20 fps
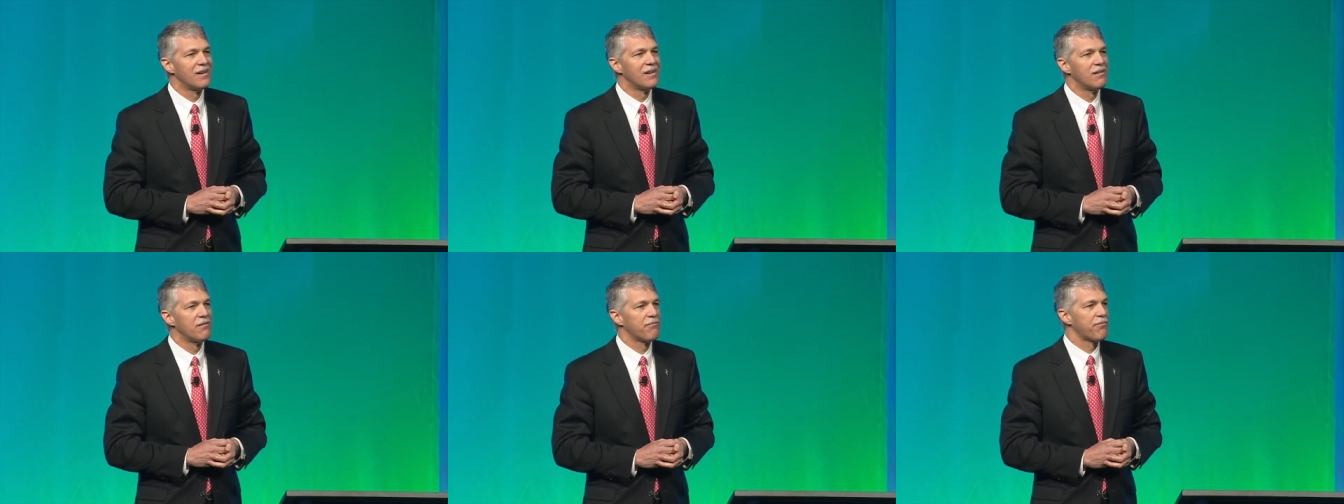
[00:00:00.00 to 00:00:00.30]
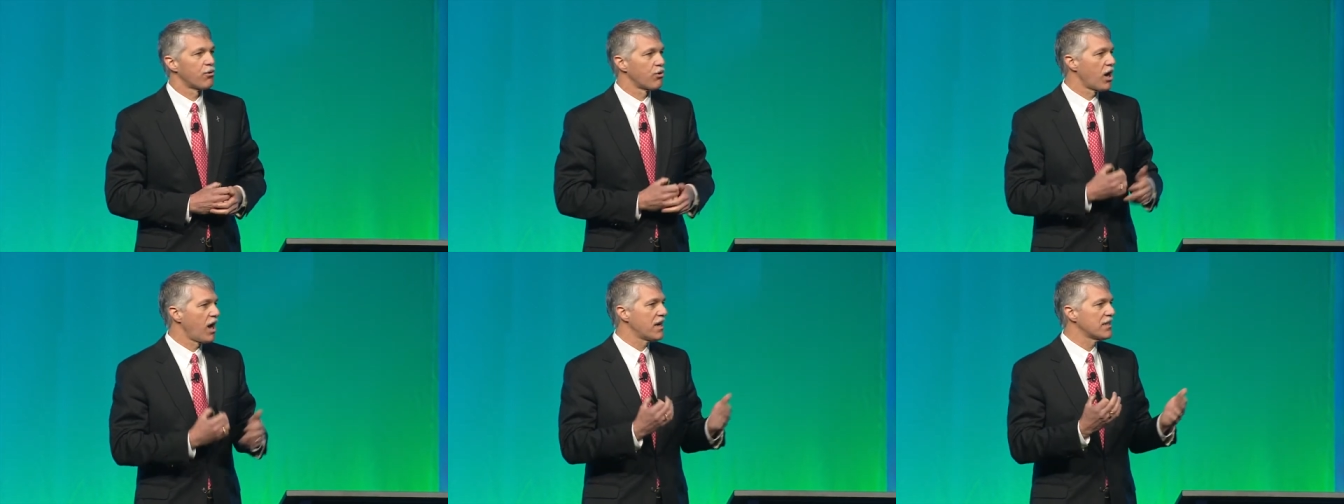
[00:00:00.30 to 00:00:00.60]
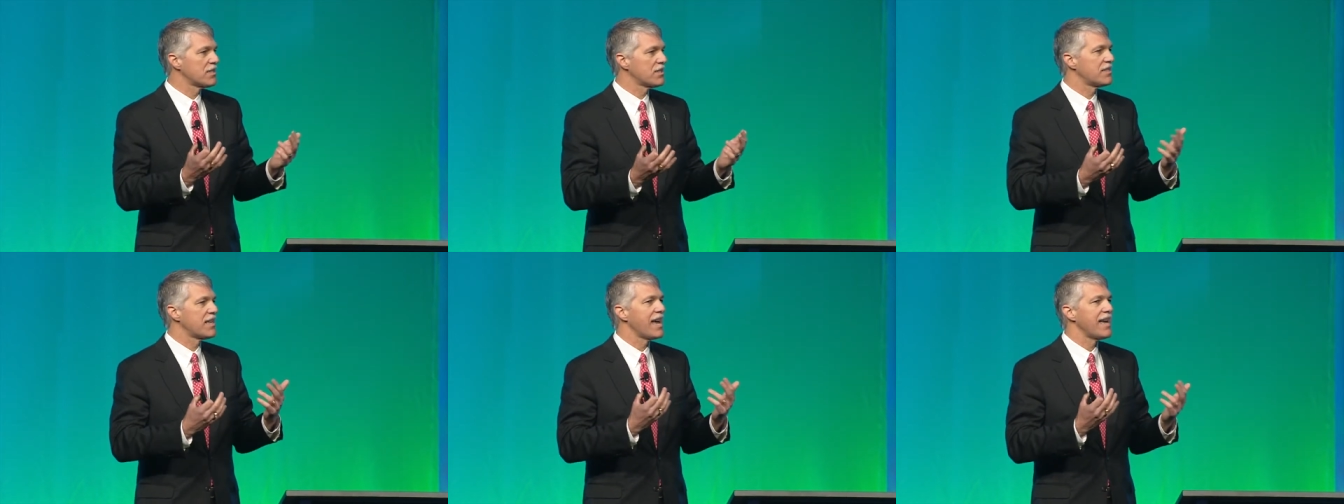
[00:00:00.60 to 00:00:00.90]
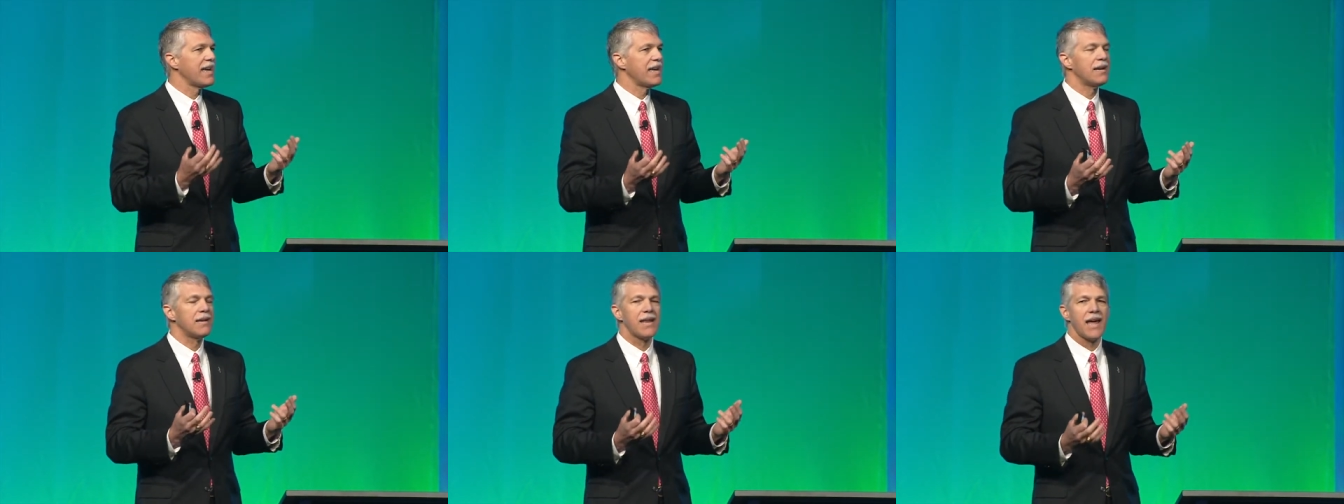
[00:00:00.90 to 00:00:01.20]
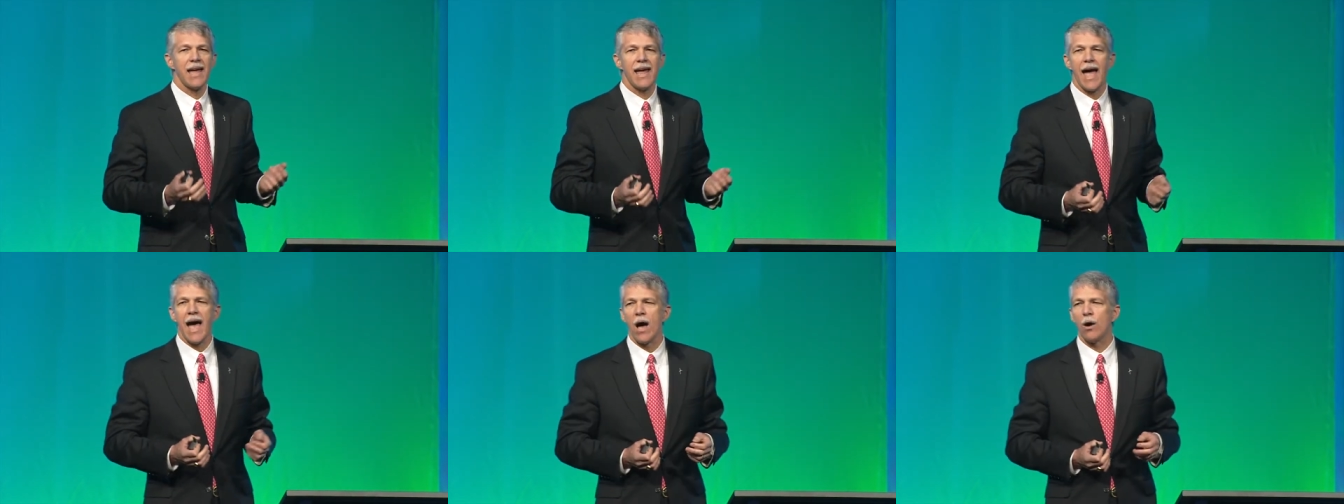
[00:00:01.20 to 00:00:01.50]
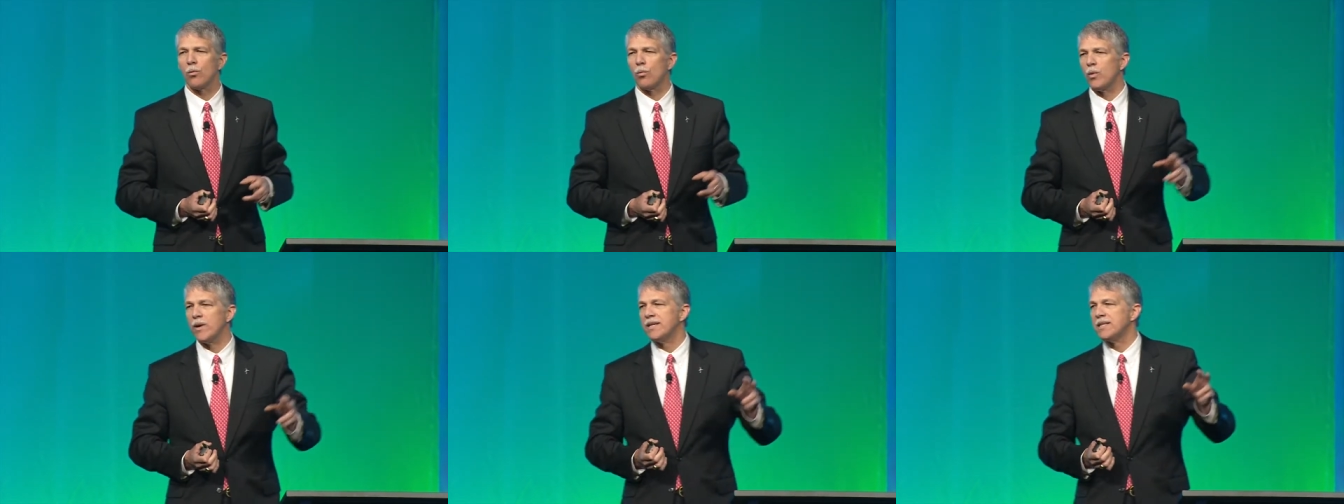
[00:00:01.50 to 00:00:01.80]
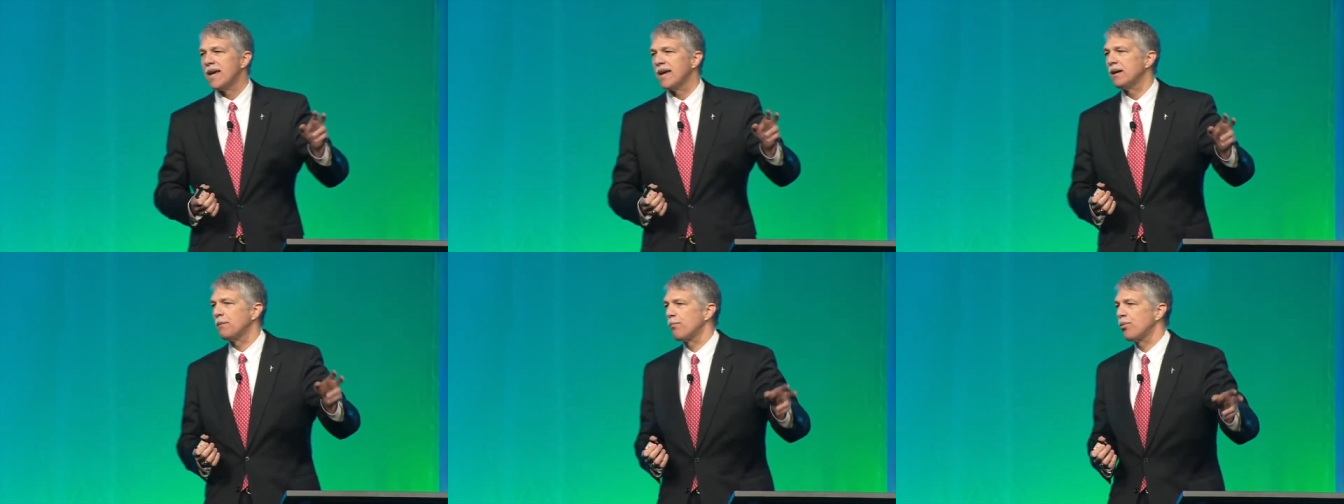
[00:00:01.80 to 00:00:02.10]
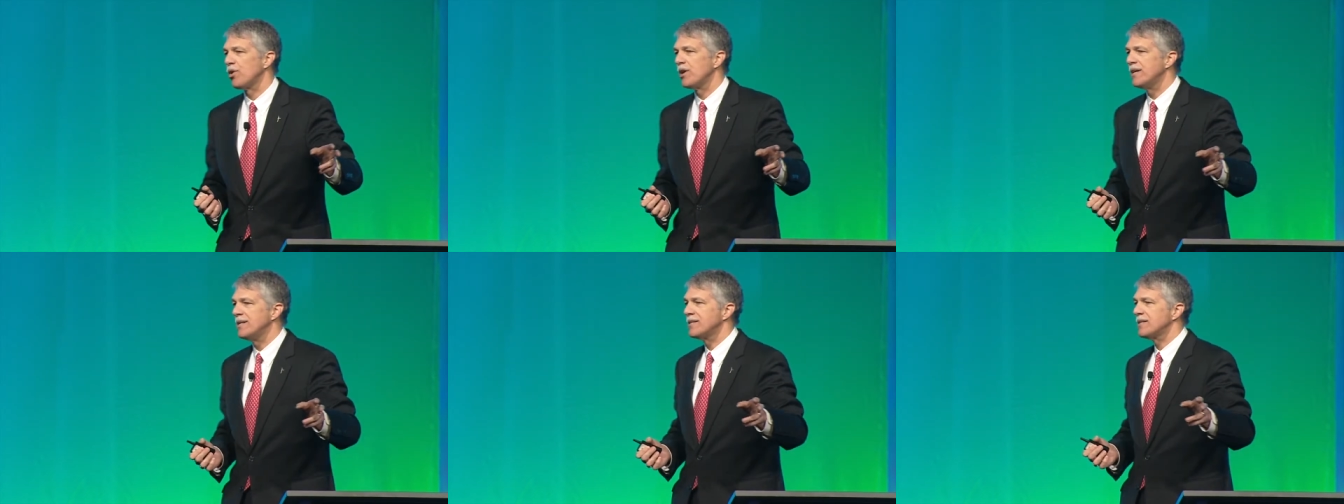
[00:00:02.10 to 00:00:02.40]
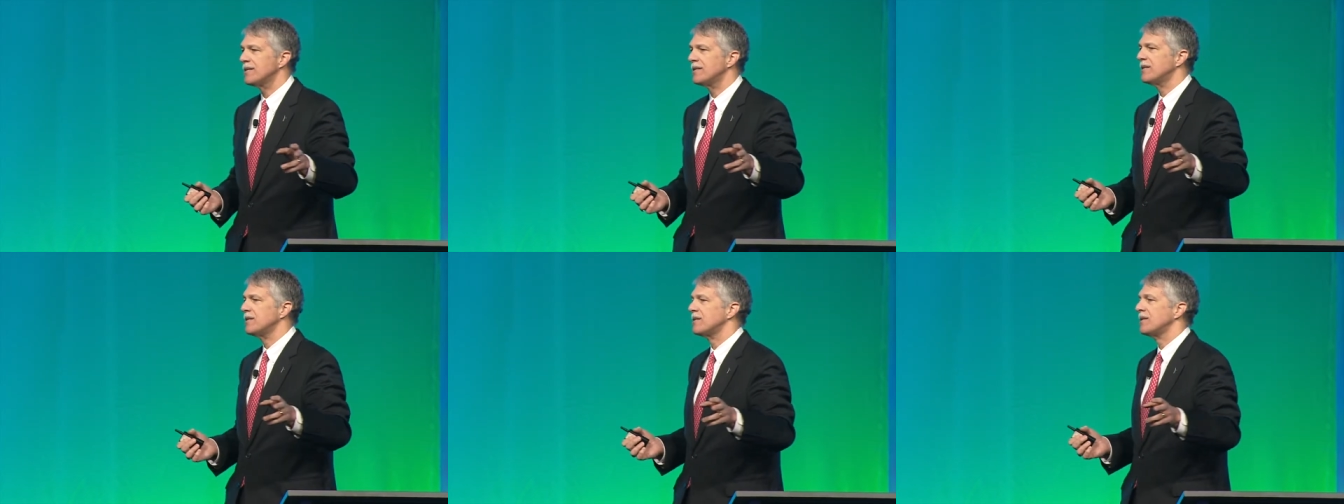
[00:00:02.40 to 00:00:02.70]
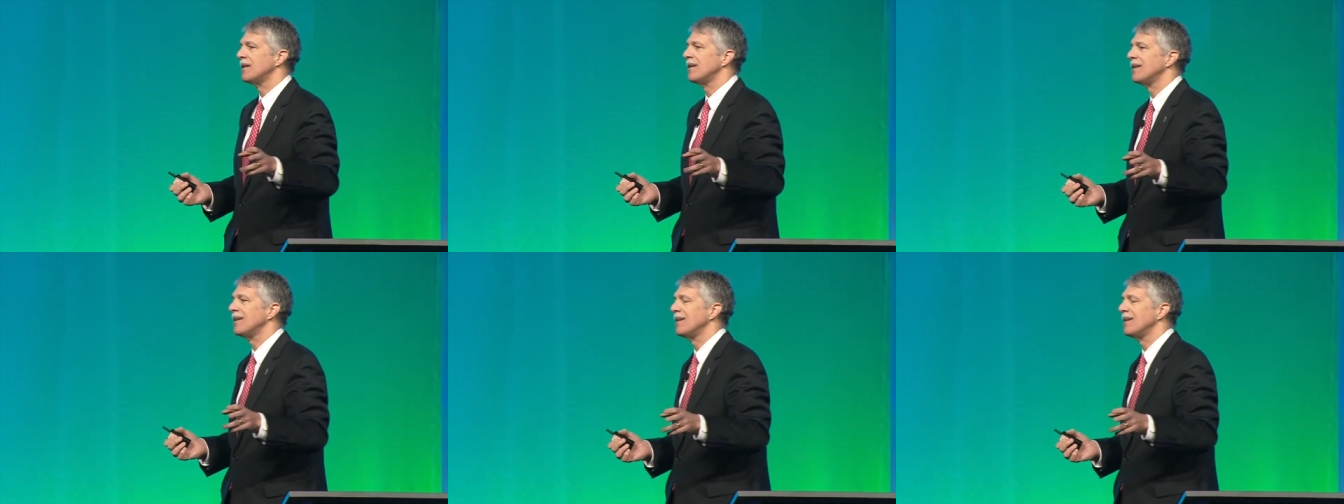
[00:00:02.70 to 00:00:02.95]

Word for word: For us, day in, day out, we take breezes